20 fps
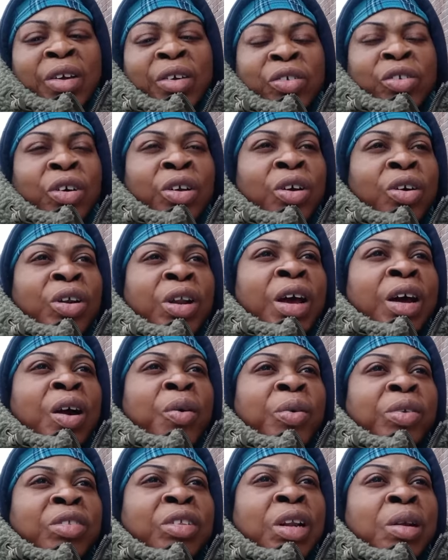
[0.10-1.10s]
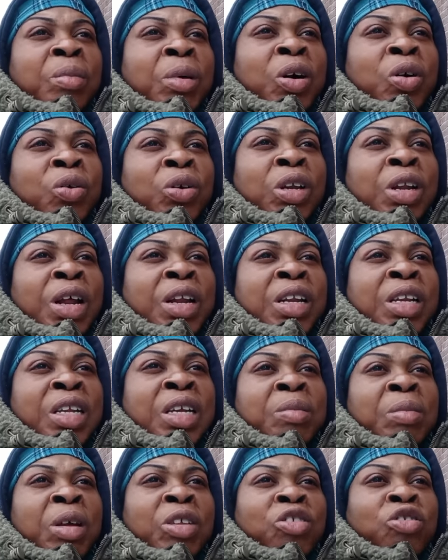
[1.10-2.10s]
You know, like I was telling my goody that the
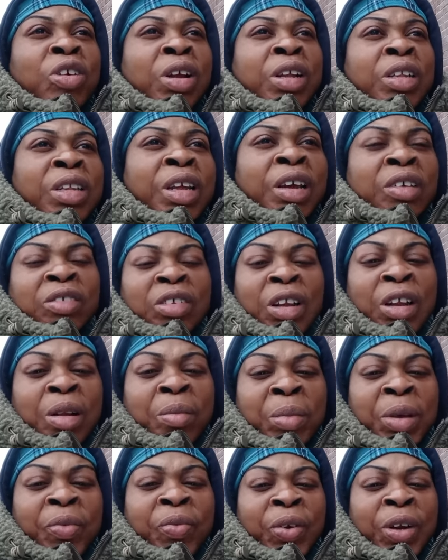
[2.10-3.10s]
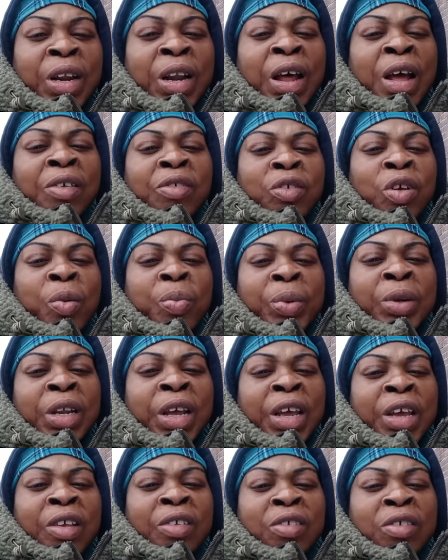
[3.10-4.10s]
demons tried to text it on me for the last couple of
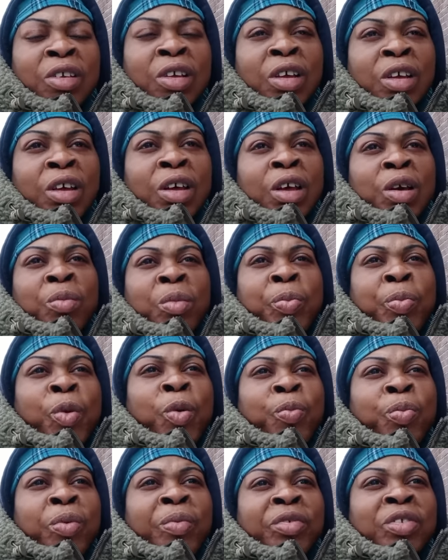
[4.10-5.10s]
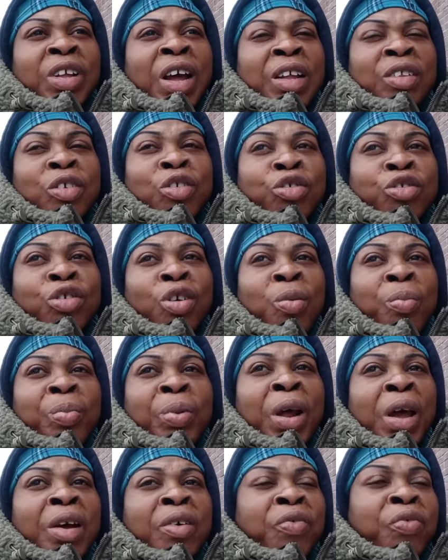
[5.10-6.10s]
days. The PumPum started to
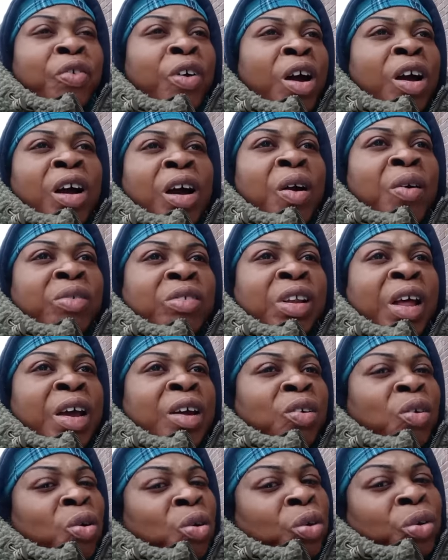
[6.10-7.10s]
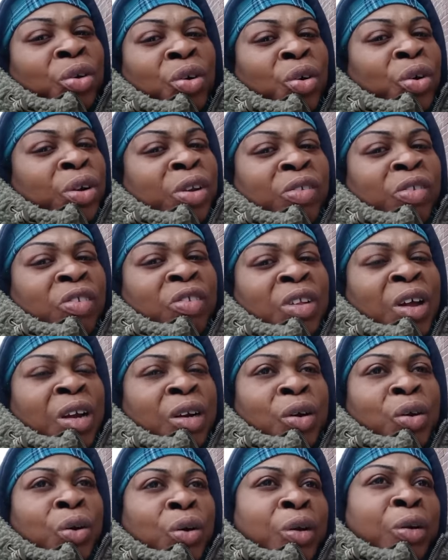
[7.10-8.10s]
jump like frog. I was like, oh no, this is
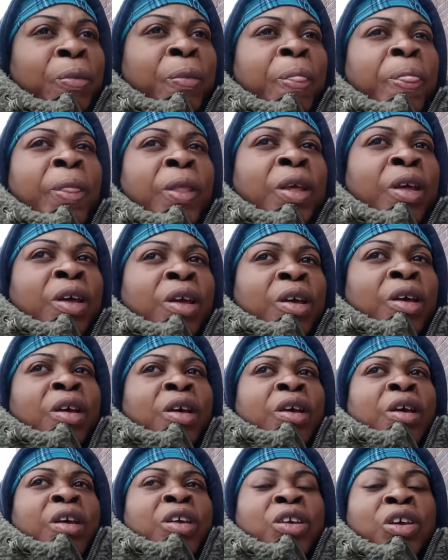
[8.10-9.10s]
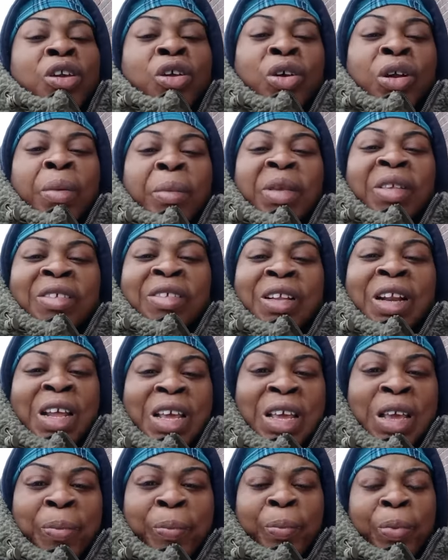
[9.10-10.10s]
not good. You know, and I'm
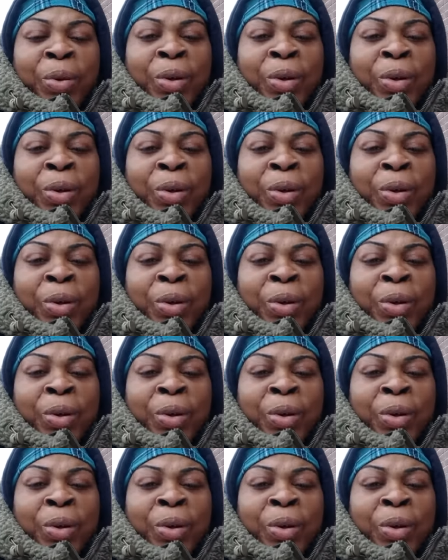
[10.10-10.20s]
asleep.